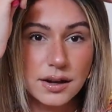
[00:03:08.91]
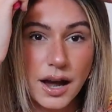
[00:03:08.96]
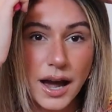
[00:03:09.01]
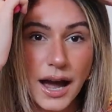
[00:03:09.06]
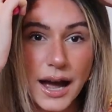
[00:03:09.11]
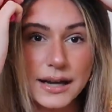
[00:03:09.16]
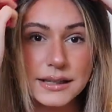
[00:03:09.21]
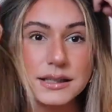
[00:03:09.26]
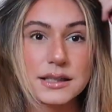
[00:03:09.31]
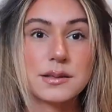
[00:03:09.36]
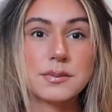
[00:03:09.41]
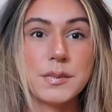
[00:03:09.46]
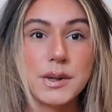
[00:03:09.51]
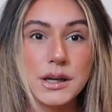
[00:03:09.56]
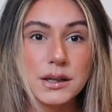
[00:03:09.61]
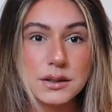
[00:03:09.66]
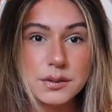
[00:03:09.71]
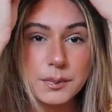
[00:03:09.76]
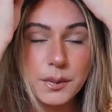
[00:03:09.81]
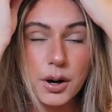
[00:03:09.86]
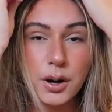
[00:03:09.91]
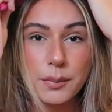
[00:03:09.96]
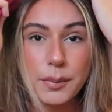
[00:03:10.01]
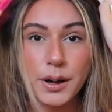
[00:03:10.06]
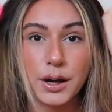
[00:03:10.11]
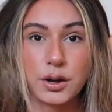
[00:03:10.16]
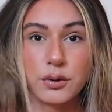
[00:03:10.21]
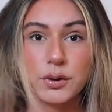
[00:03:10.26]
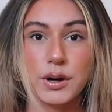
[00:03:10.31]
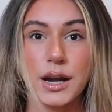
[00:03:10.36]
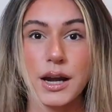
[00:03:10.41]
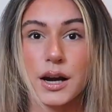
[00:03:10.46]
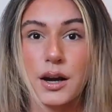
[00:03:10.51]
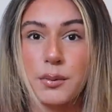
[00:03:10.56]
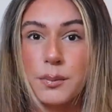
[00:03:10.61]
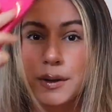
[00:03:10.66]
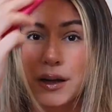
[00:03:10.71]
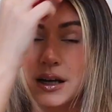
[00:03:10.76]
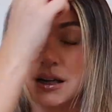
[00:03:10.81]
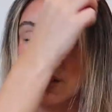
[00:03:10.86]
asks me to part my own
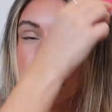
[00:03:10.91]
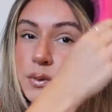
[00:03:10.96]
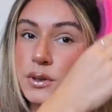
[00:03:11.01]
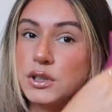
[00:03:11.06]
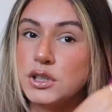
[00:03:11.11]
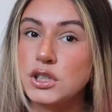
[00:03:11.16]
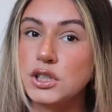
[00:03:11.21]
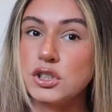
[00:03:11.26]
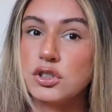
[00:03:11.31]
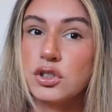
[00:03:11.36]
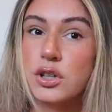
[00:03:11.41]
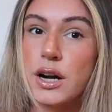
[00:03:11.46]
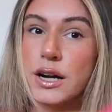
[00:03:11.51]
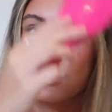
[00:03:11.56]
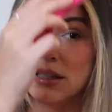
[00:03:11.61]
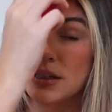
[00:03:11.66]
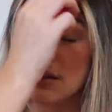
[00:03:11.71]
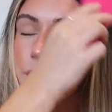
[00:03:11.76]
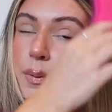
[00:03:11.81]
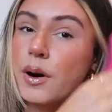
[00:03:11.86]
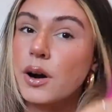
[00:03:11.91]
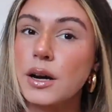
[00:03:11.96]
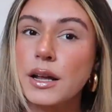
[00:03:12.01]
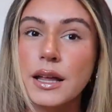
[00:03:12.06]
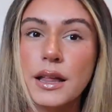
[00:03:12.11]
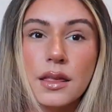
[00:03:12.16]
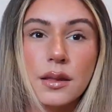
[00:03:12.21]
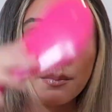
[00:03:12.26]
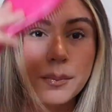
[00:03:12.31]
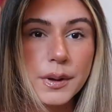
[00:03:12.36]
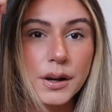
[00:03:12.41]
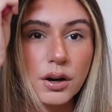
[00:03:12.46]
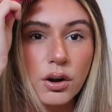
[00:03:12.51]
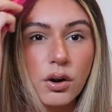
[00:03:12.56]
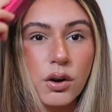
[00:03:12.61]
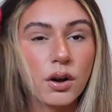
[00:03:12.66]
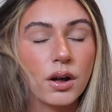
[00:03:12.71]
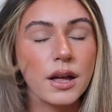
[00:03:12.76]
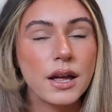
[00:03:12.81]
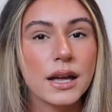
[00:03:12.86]
hair because when she tries to part it in the
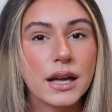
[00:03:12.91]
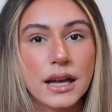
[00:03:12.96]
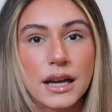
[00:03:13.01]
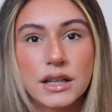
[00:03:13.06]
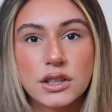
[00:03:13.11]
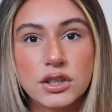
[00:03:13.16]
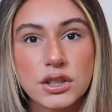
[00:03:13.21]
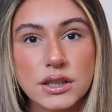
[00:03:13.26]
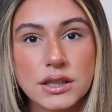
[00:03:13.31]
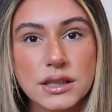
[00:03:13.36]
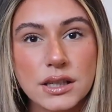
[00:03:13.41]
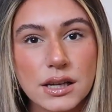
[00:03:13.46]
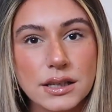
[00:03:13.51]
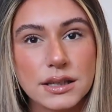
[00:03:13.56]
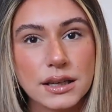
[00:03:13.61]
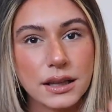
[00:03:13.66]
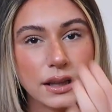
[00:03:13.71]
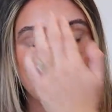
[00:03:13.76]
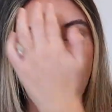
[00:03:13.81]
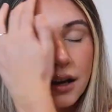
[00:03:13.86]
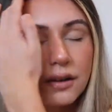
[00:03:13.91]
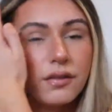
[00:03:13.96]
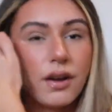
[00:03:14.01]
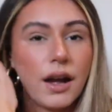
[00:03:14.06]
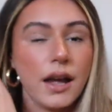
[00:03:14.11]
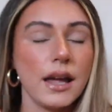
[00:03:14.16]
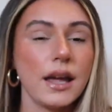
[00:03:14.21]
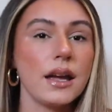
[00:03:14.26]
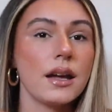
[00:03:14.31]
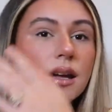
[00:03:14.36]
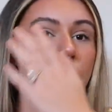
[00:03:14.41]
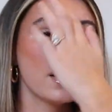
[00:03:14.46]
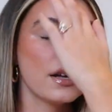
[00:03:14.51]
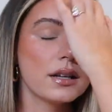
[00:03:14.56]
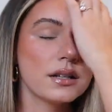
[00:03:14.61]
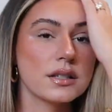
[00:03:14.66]
middle, it just doesn't lay right.